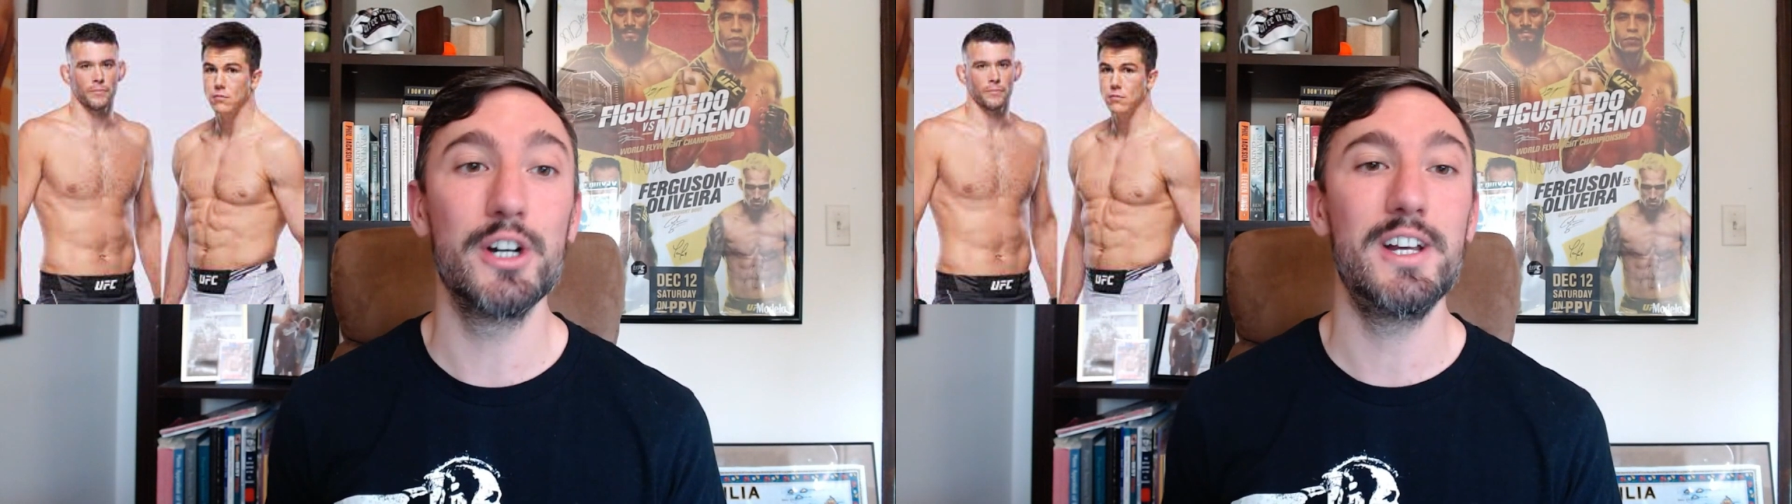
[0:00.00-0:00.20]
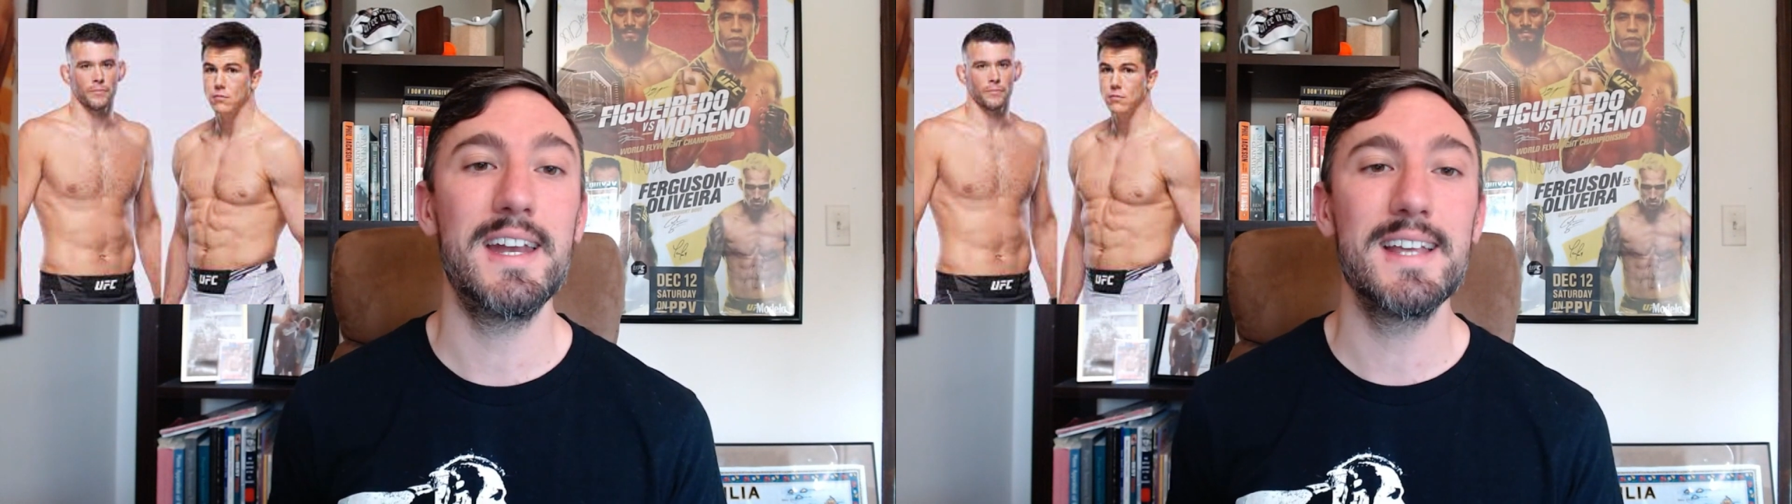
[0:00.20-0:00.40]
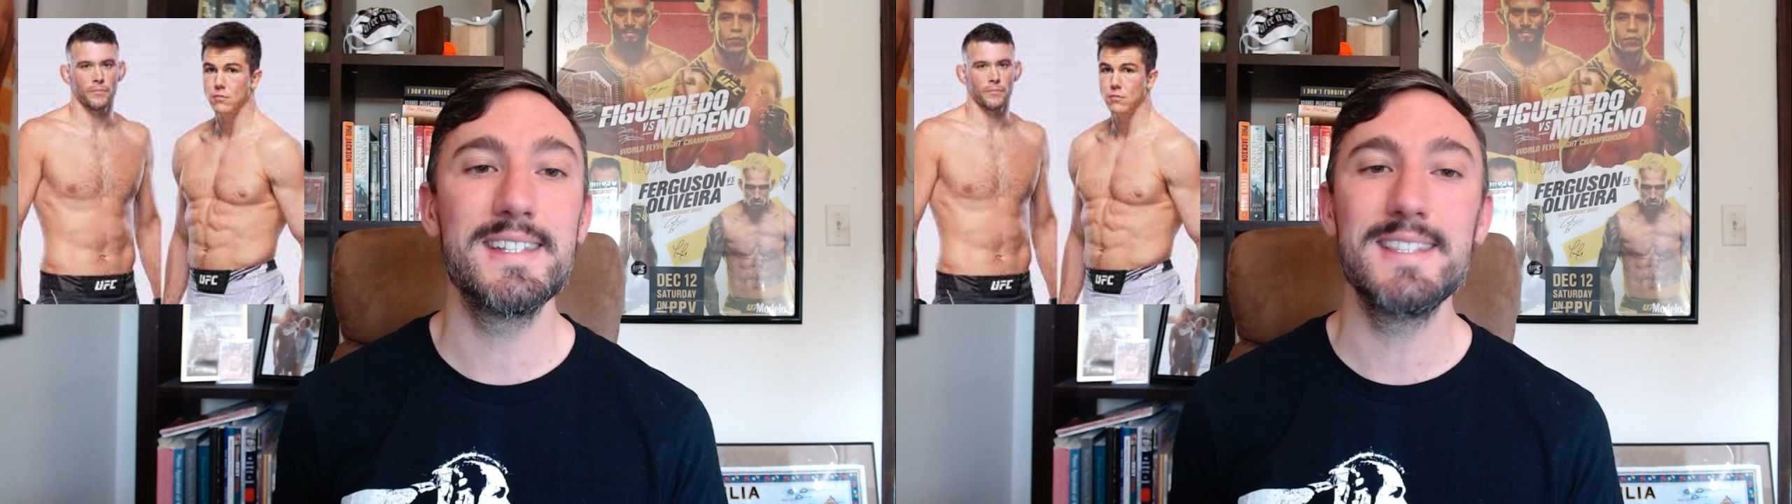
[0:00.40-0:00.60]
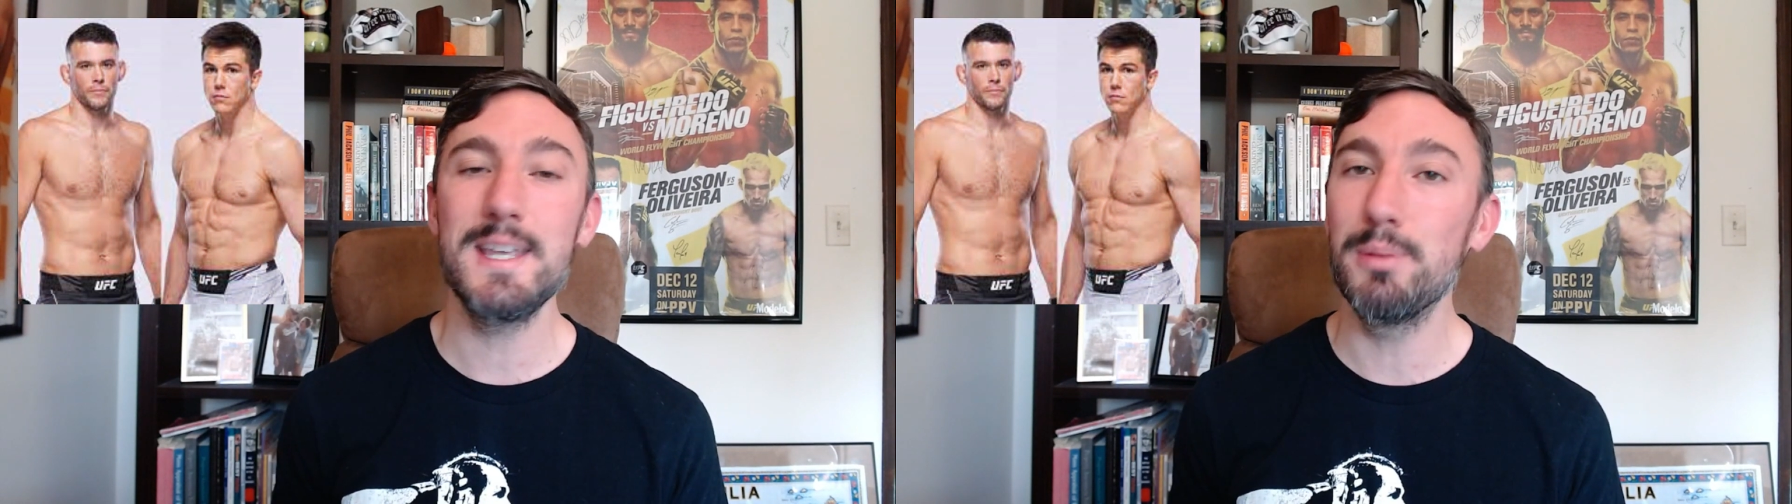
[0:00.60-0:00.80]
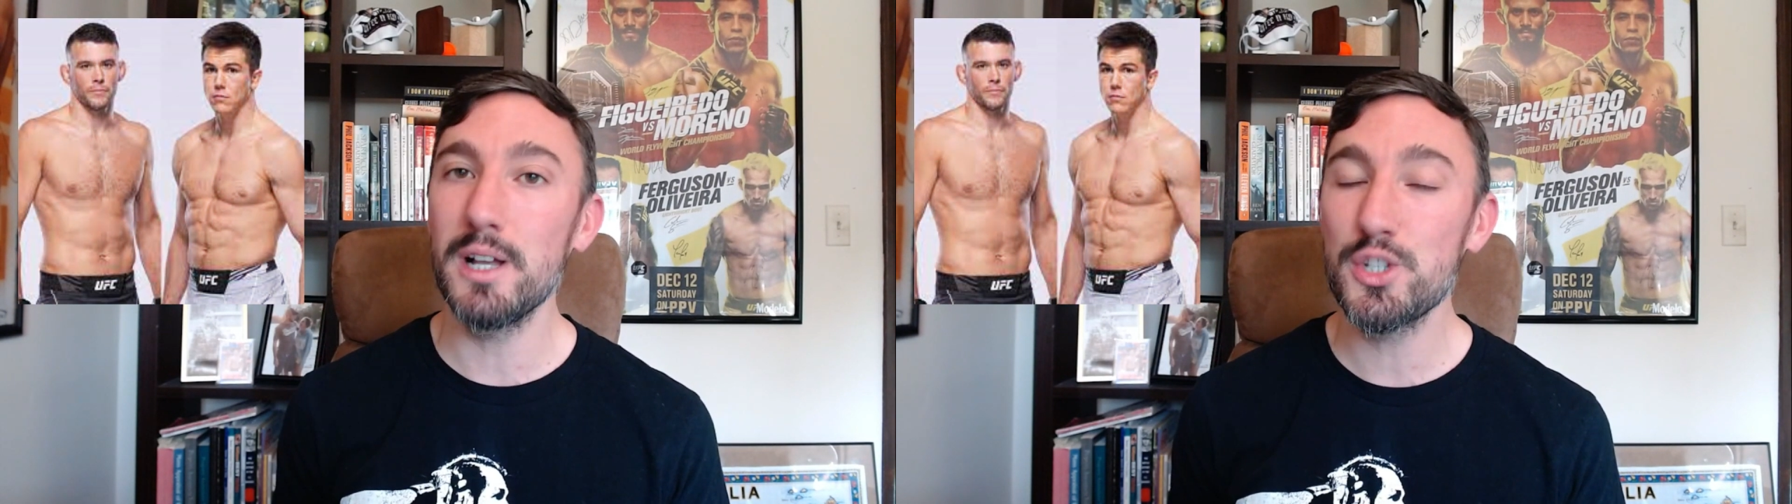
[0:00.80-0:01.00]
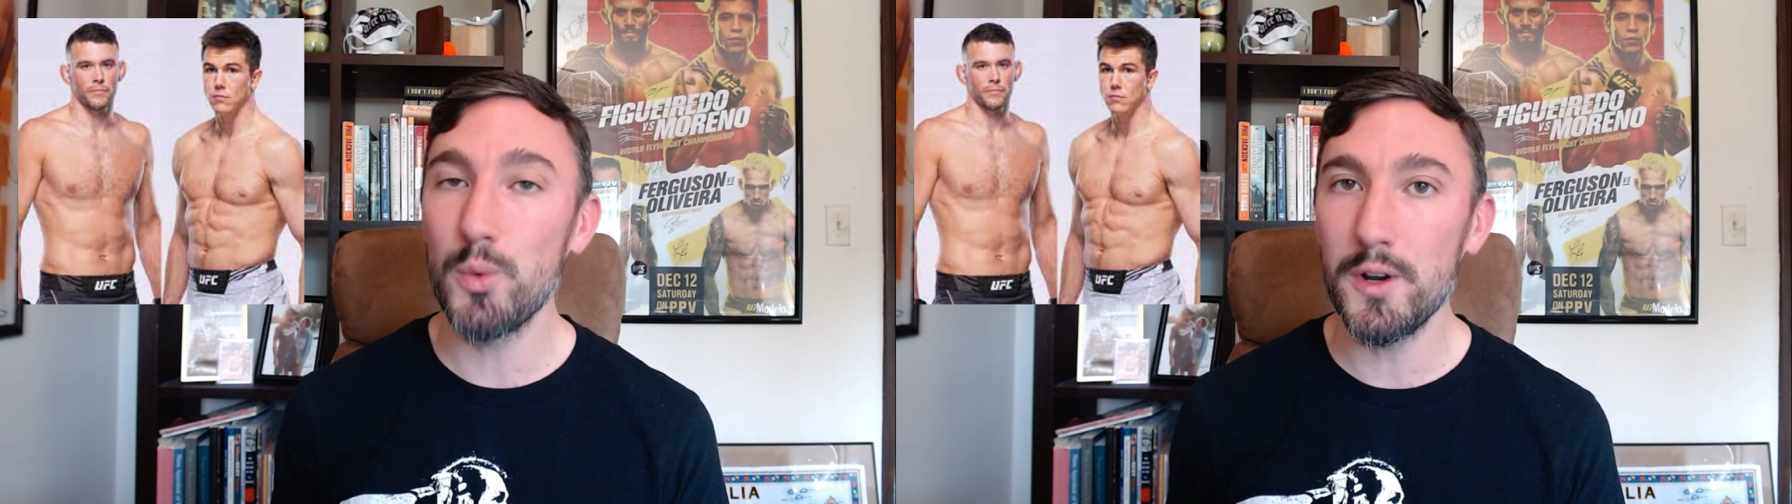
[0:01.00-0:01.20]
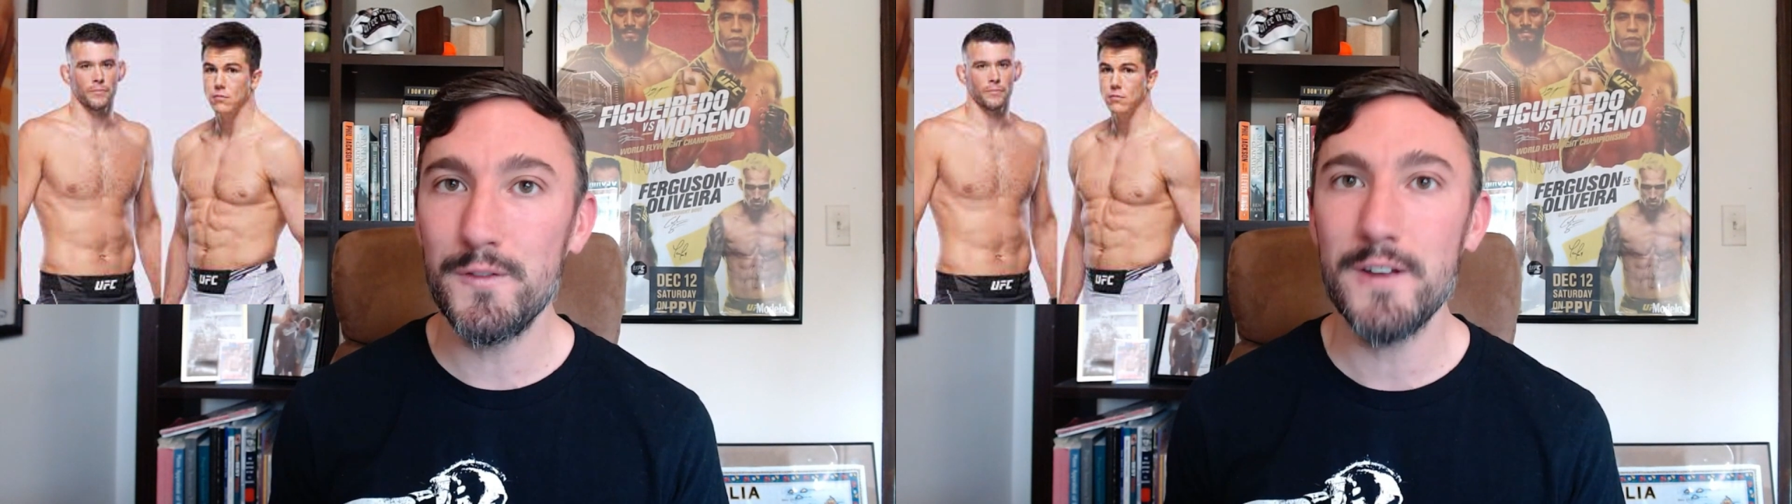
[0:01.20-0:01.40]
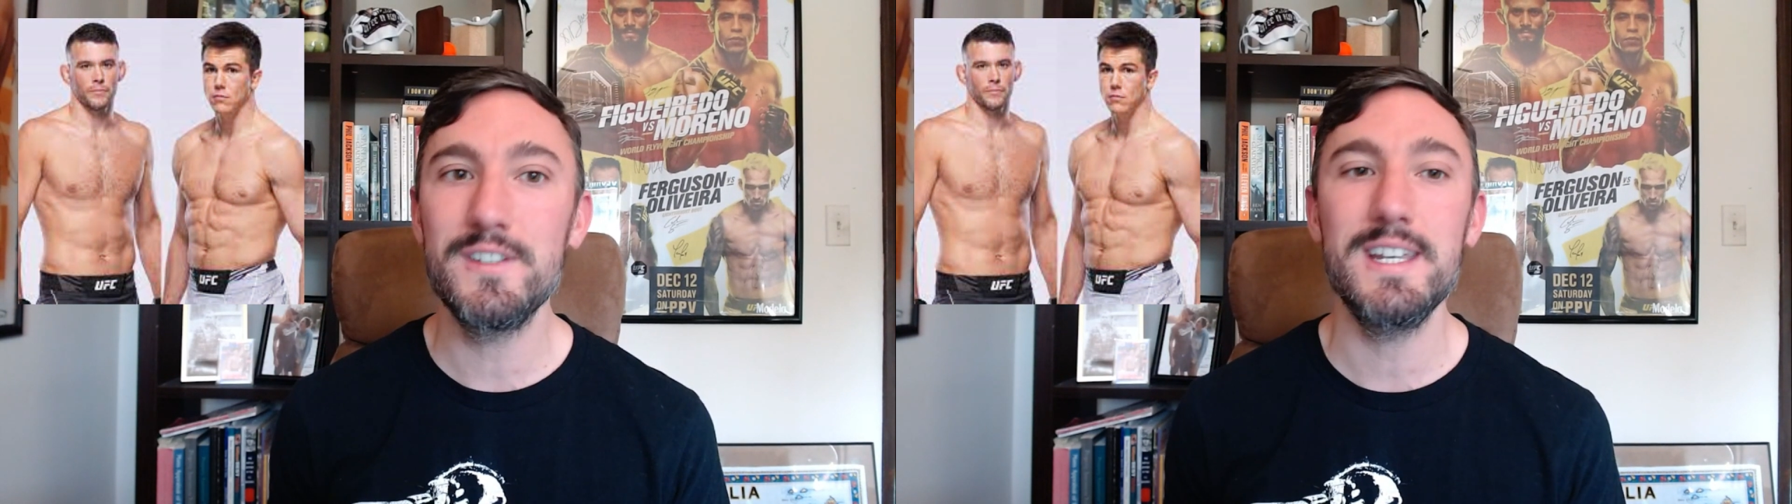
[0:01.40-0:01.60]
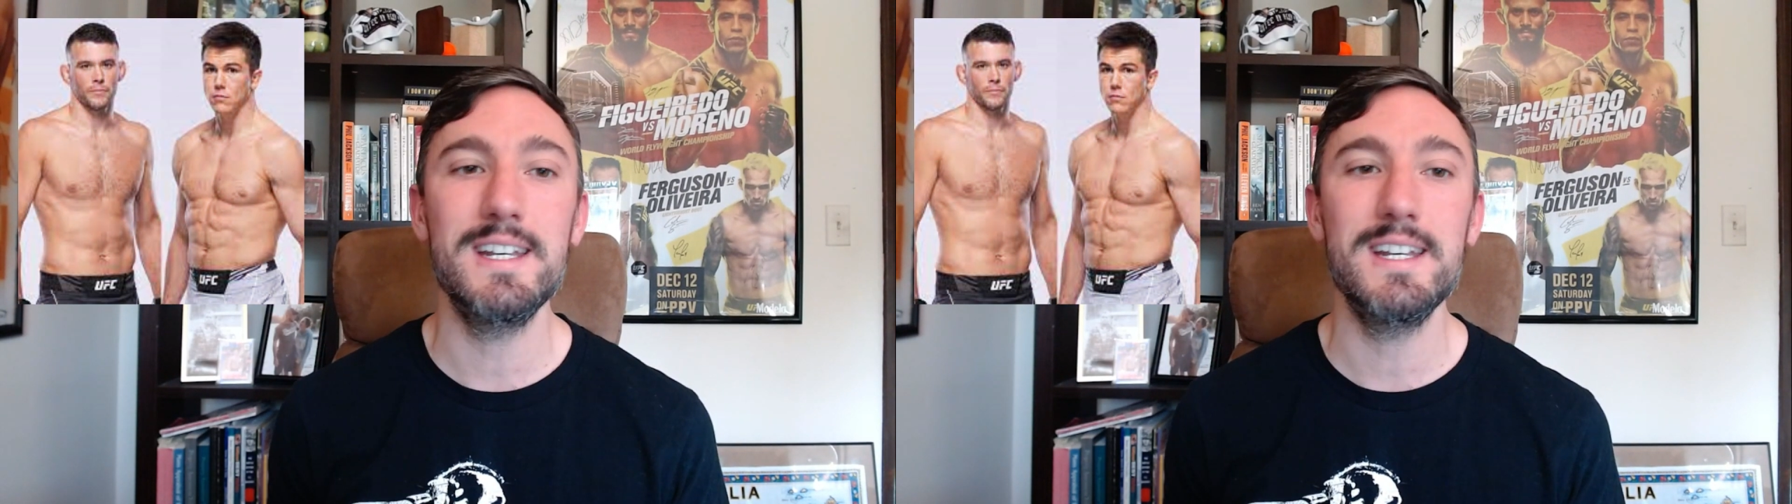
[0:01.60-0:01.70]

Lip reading: Hernandez is the plus 115